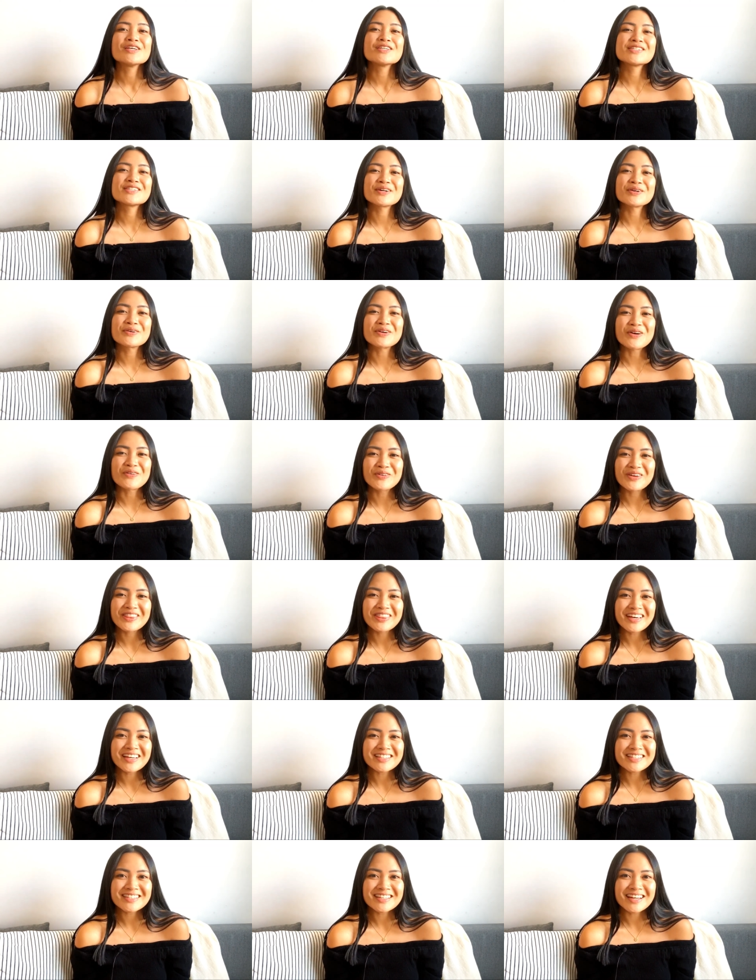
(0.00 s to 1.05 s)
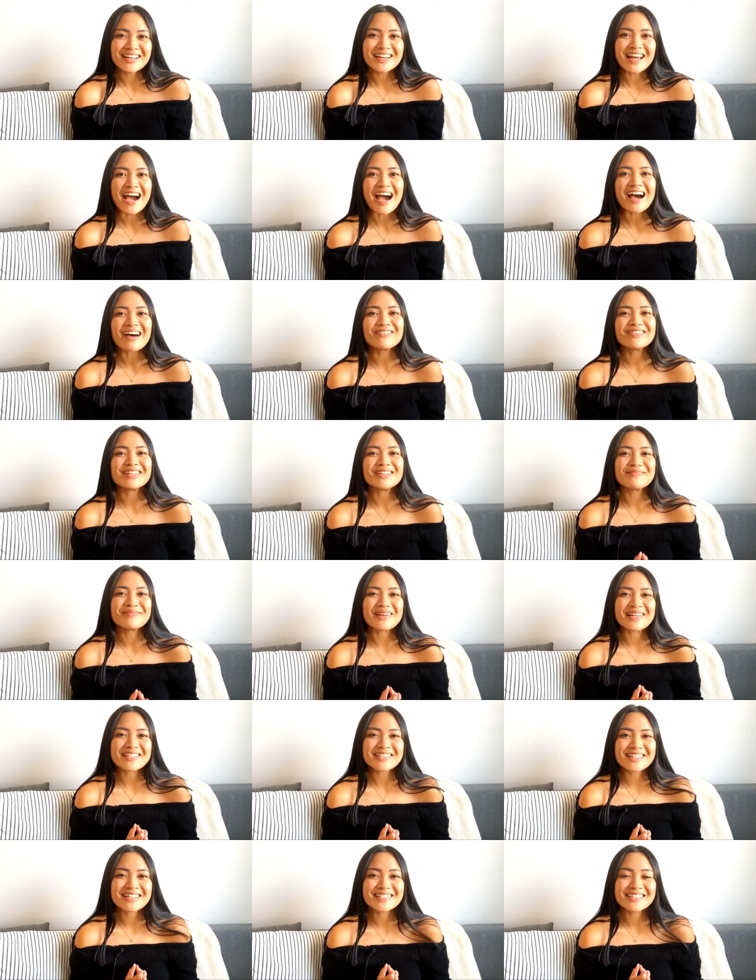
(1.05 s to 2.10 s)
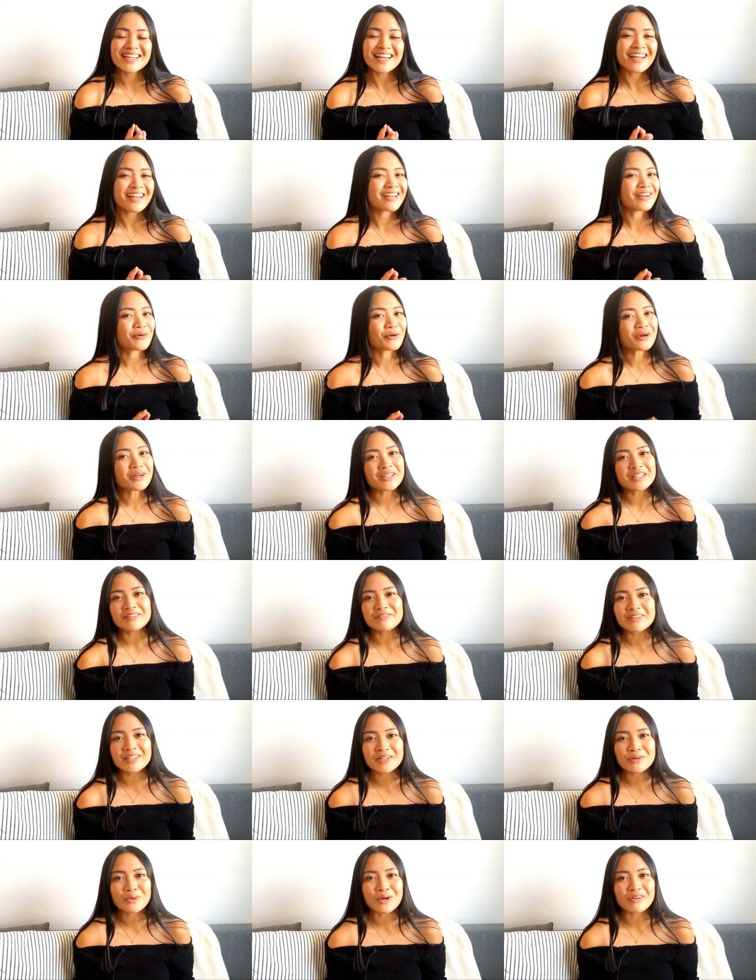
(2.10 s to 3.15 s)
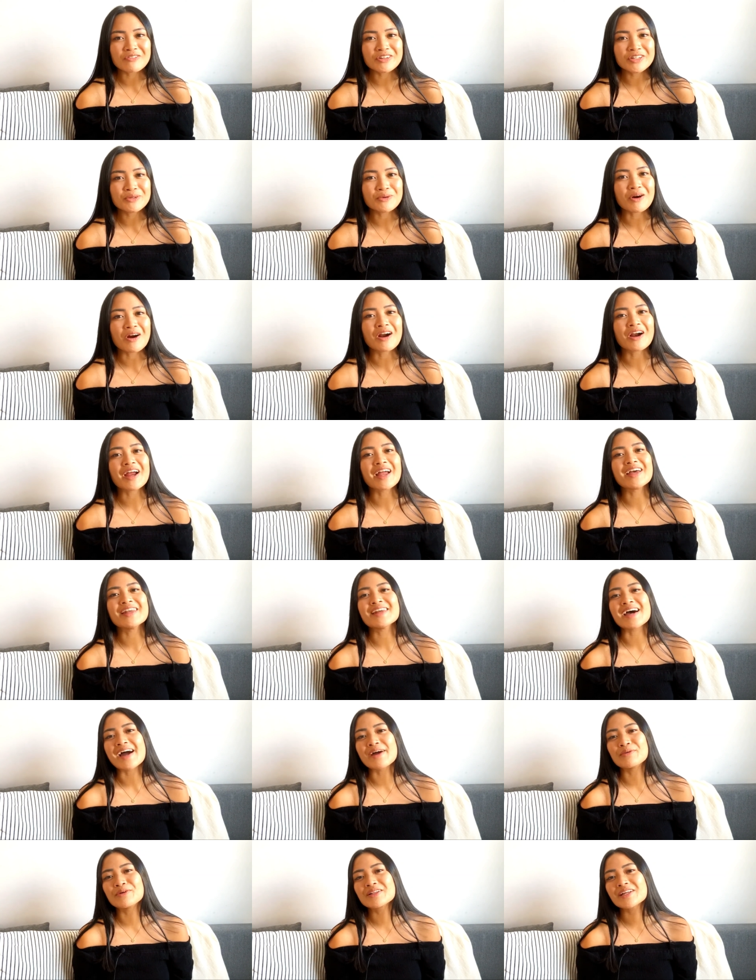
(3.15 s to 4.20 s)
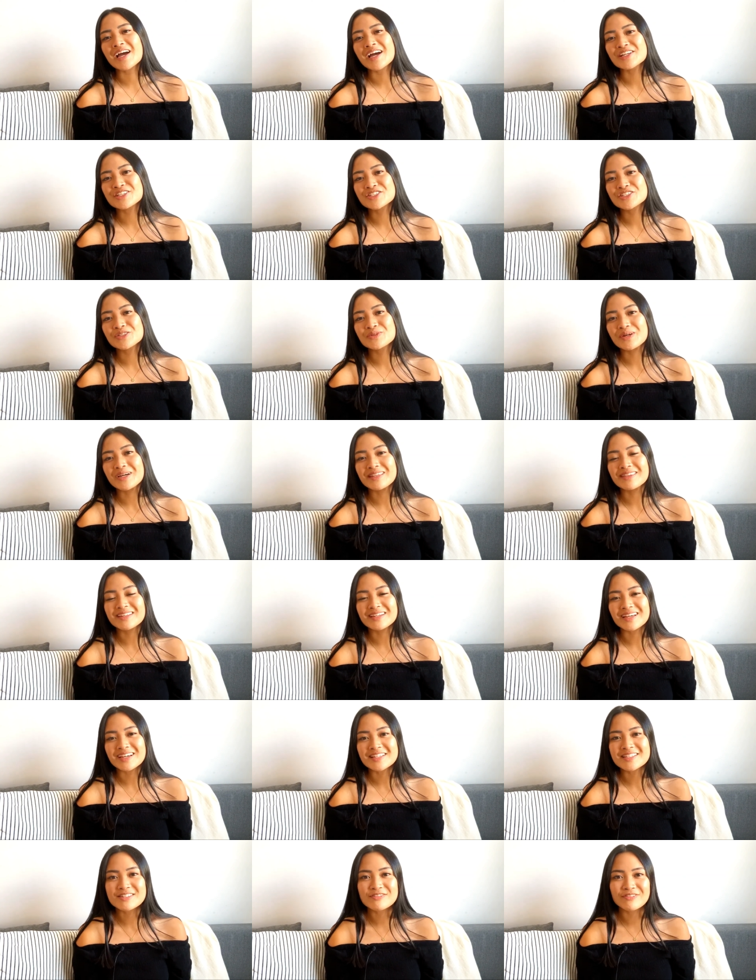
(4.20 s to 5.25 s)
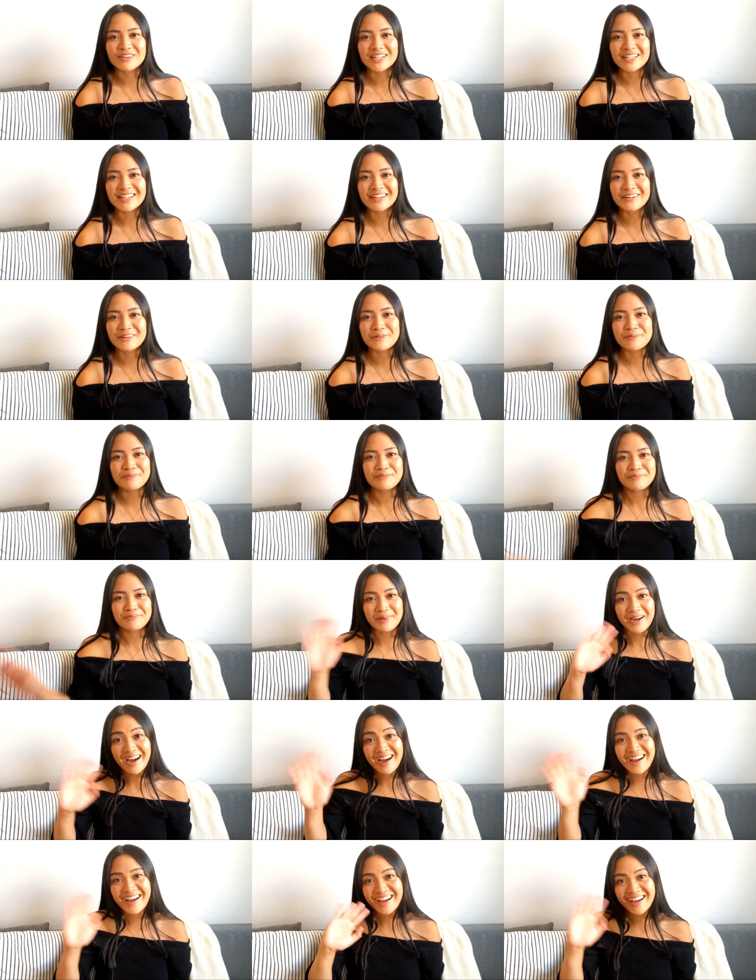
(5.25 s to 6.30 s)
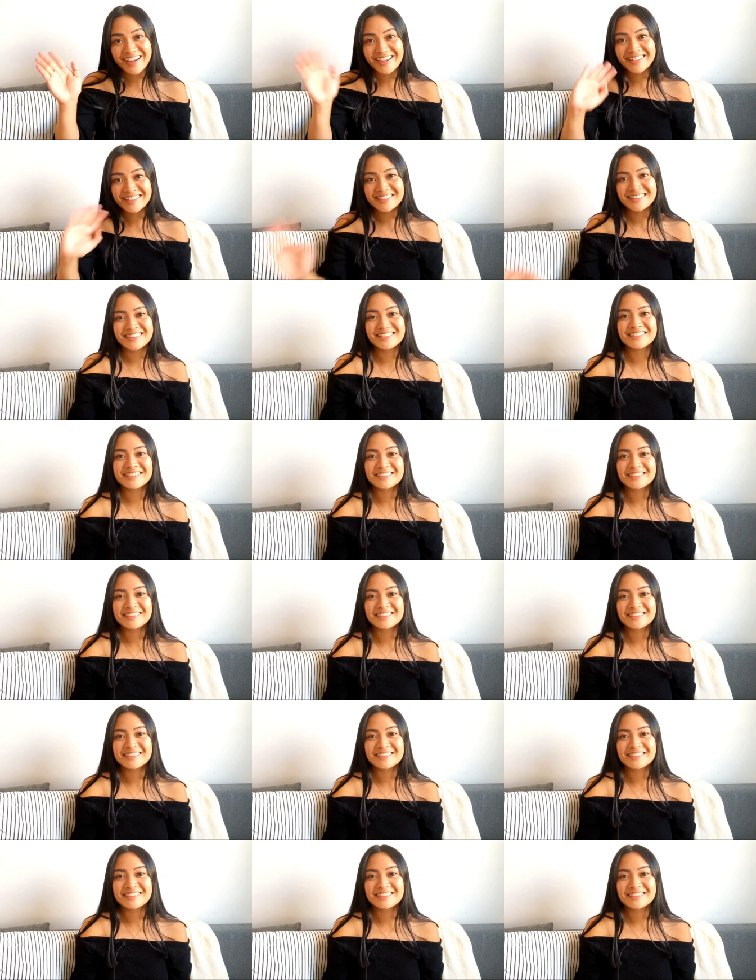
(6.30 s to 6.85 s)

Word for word: So with that said, have an amazing day or evening wherever you are and I will catch you in the next video. Bye.